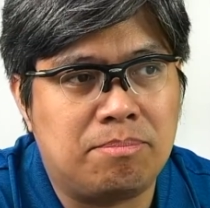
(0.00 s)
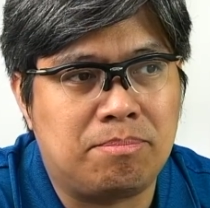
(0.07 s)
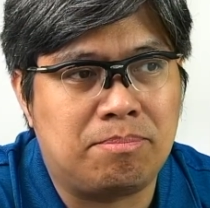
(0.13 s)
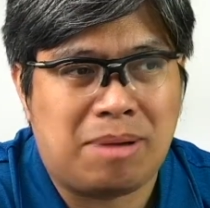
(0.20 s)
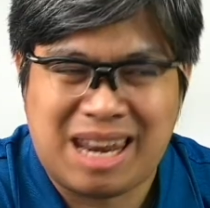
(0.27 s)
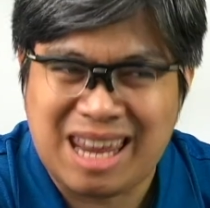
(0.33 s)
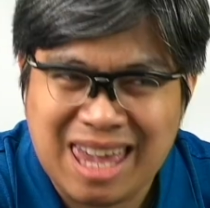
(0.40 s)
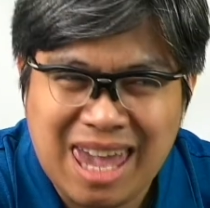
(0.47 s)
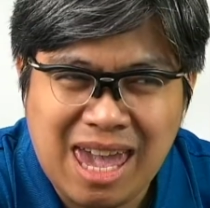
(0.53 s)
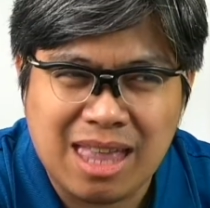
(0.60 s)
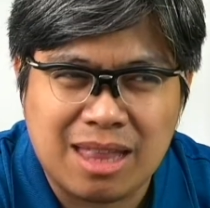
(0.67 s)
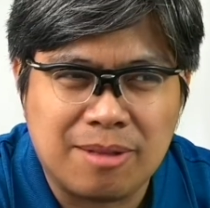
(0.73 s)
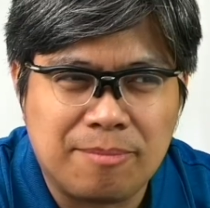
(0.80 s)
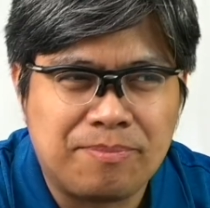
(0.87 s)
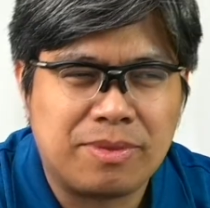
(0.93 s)
But
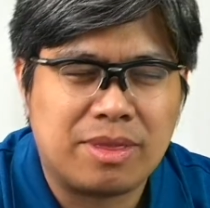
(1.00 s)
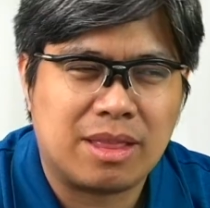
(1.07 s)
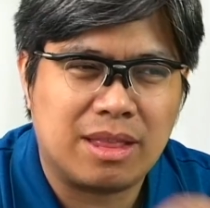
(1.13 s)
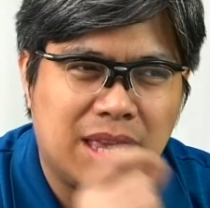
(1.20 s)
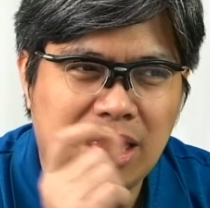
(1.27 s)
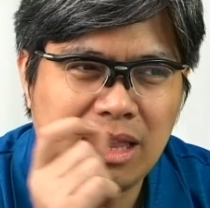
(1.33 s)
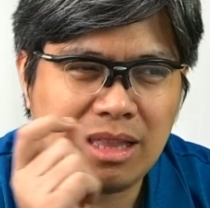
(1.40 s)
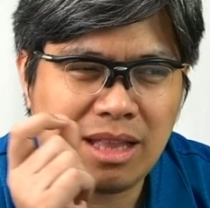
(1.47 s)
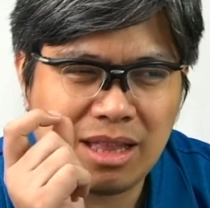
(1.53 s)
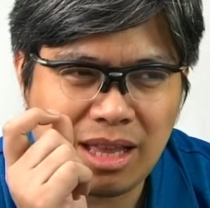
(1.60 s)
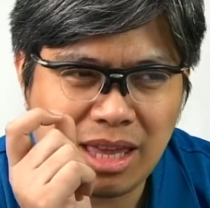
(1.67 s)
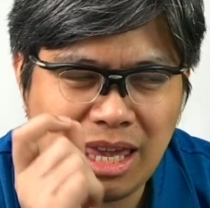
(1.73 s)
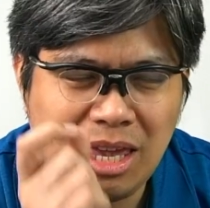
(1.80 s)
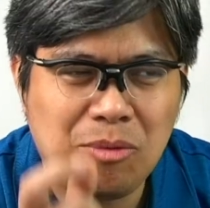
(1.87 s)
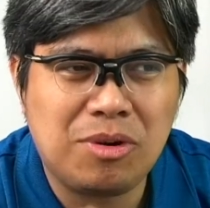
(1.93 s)
again, the
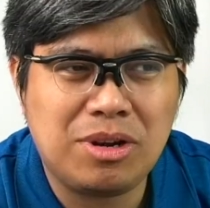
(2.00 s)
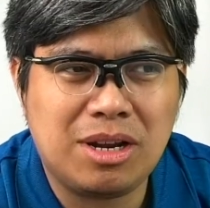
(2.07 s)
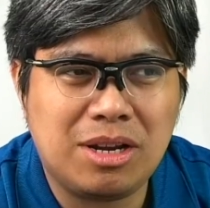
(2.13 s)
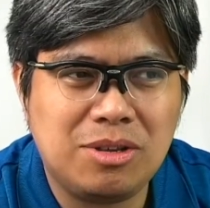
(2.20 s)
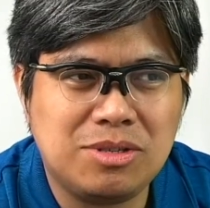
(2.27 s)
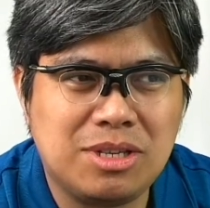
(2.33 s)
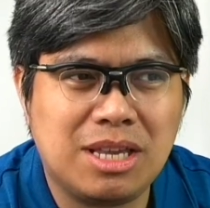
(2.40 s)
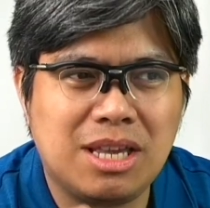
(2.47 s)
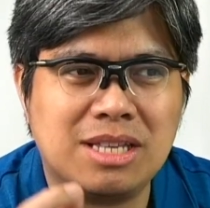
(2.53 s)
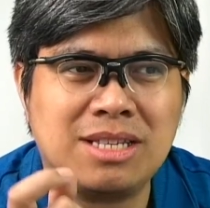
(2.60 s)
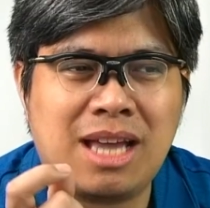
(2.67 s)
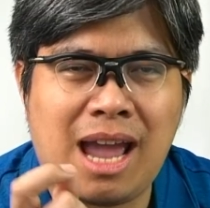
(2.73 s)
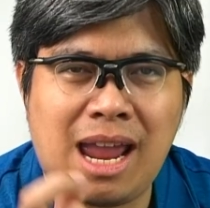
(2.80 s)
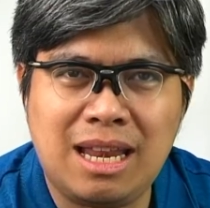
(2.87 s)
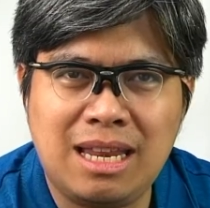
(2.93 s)
keyword they're using is
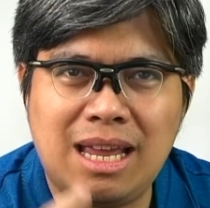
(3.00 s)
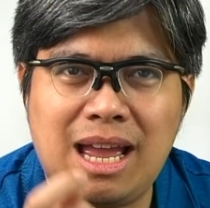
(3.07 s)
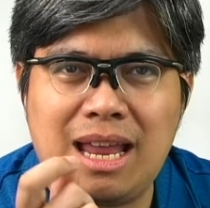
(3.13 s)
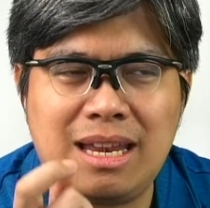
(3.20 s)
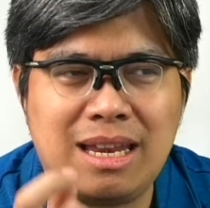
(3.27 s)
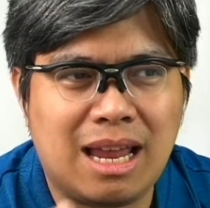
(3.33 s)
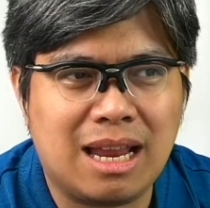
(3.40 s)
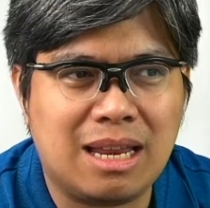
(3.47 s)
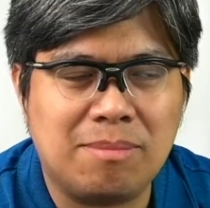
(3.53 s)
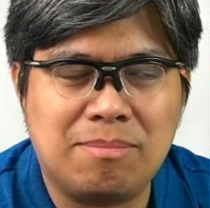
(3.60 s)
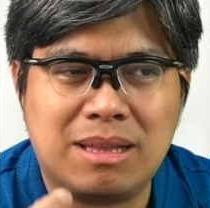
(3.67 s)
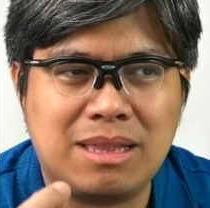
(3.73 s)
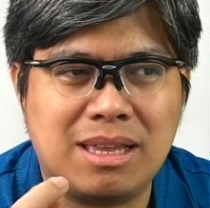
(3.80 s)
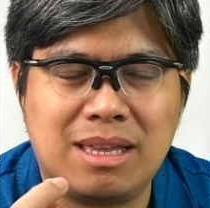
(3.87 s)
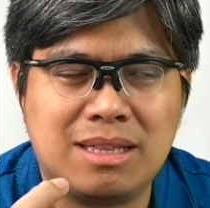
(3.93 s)
highly unlikely,
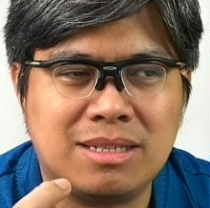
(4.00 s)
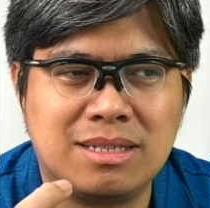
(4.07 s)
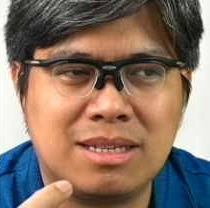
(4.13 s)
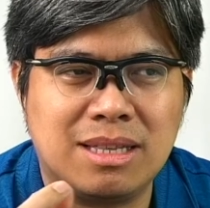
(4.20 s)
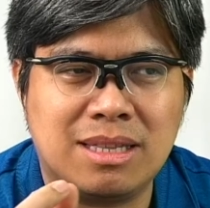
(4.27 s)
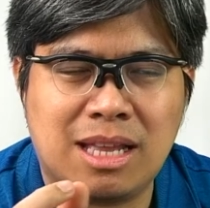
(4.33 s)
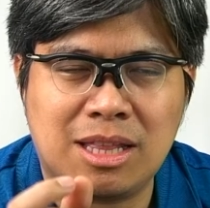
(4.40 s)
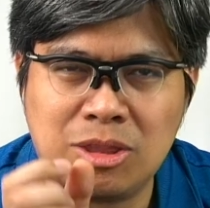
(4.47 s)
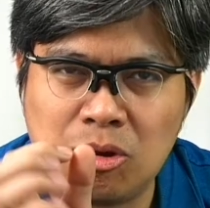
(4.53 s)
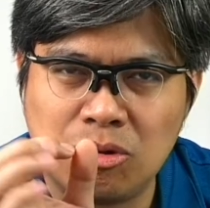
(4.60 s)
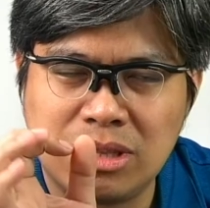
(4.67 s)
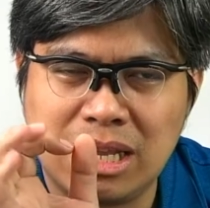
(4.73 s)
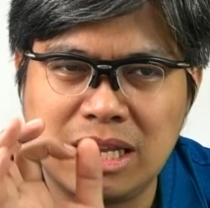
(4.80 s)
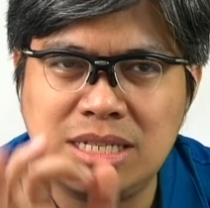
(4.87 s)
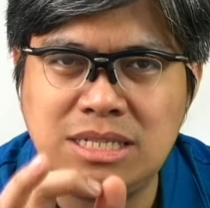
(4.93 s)
but it's not
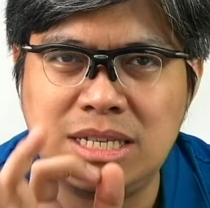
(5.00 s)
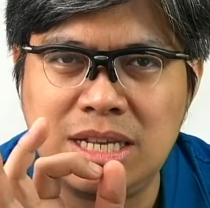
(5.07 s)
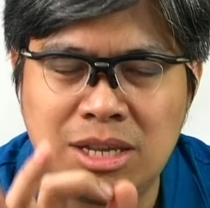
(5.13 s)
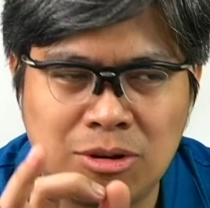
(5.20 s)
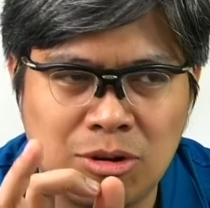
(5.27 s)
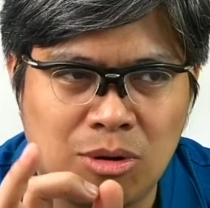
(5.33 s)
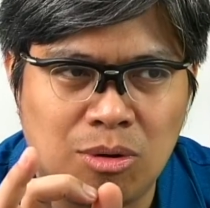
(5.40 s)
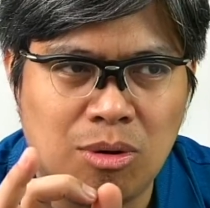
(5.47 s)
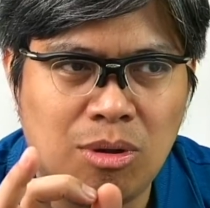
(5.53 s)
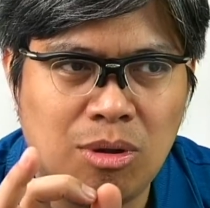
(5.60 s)
totally zero.